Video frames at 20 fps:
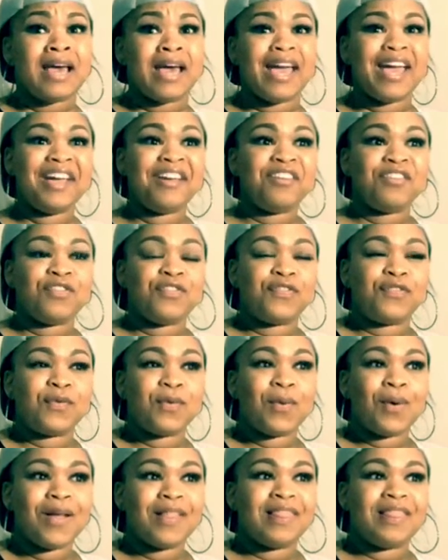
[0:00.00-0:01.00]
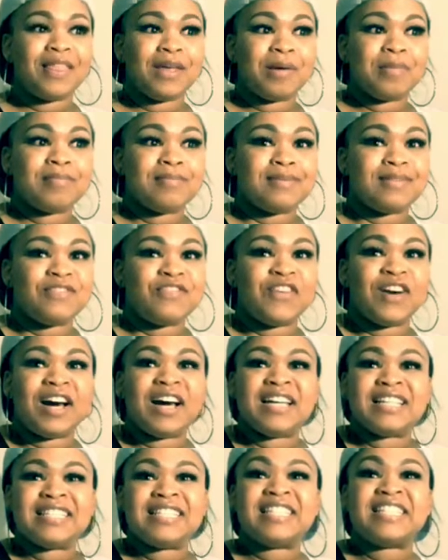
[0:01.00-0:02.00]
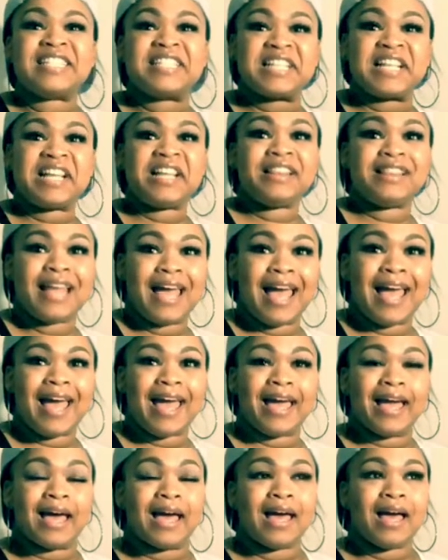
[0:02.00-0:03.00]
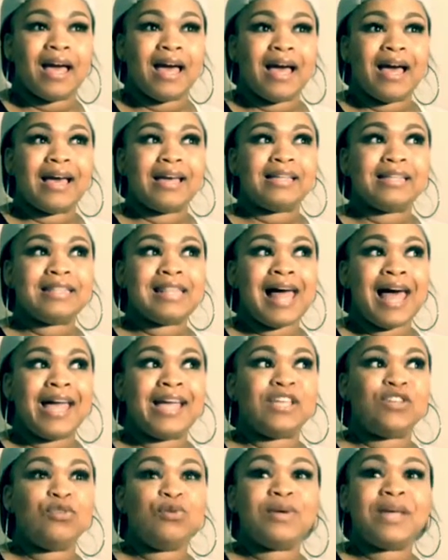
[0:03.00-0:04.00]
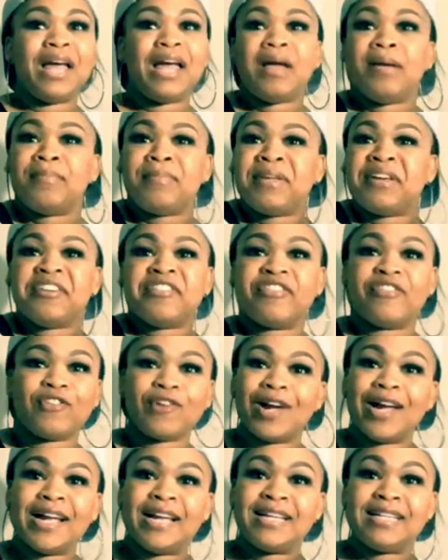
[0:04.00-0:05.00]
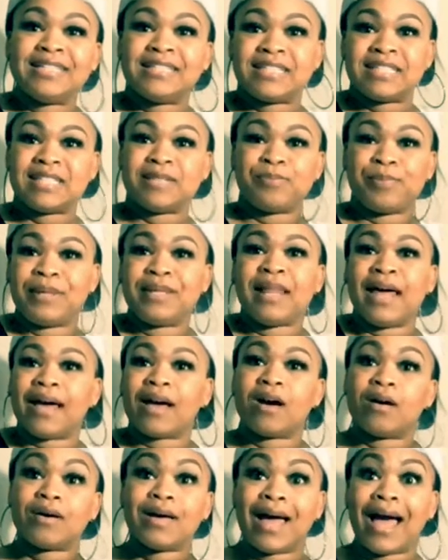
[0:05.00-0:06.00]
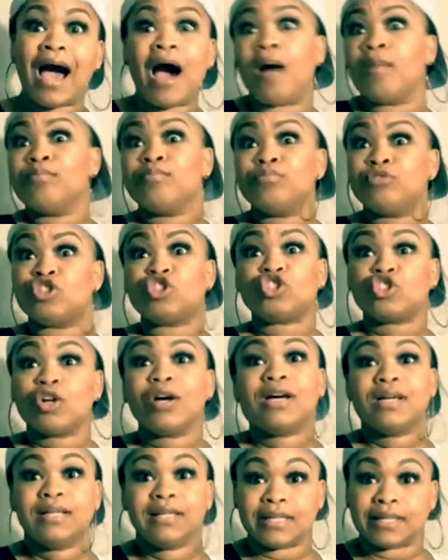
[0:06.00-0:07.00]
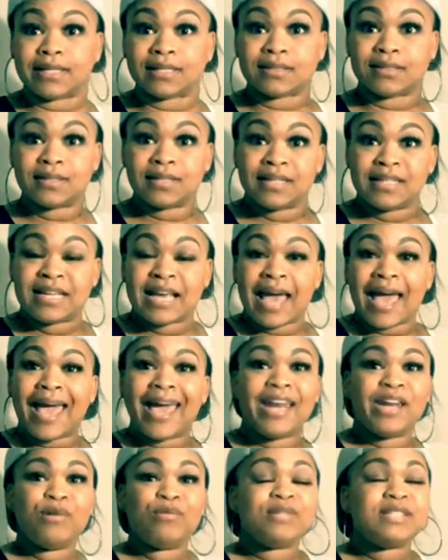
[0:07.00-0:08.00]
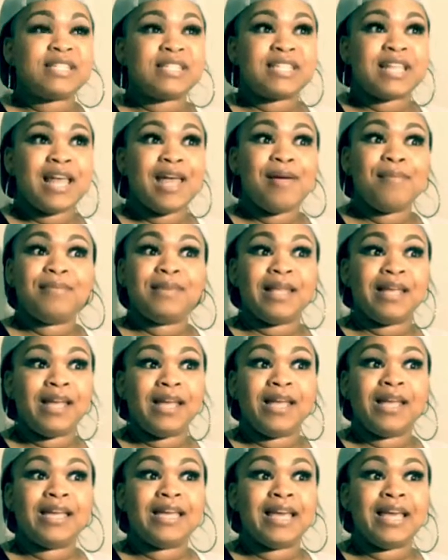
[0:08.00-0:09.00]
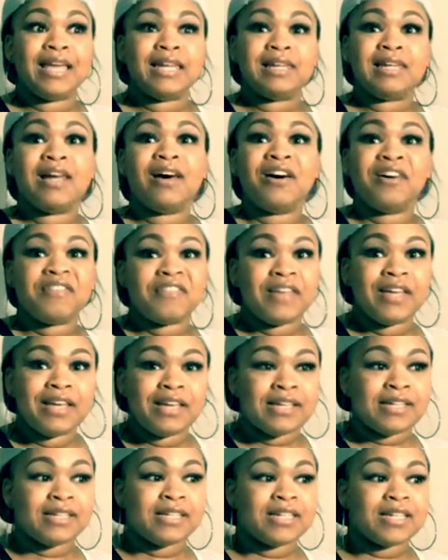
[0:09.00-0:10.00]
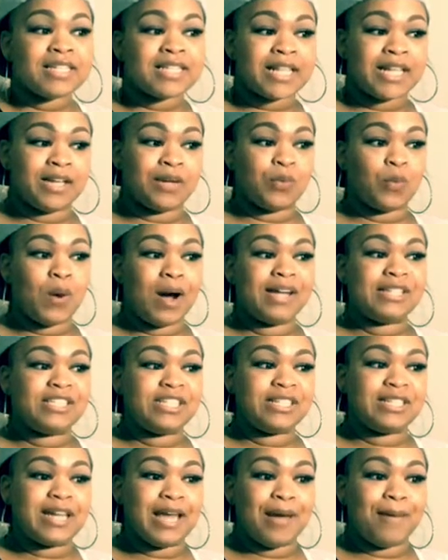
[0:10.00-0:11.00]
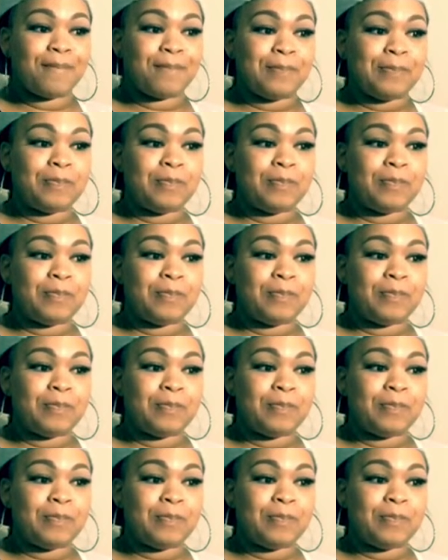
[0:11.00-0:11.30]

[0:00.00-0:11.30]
And for us to see that, like, you can't be afraid to be like, okay, I'm struggling. And it was the same thing in Love Is, and watching that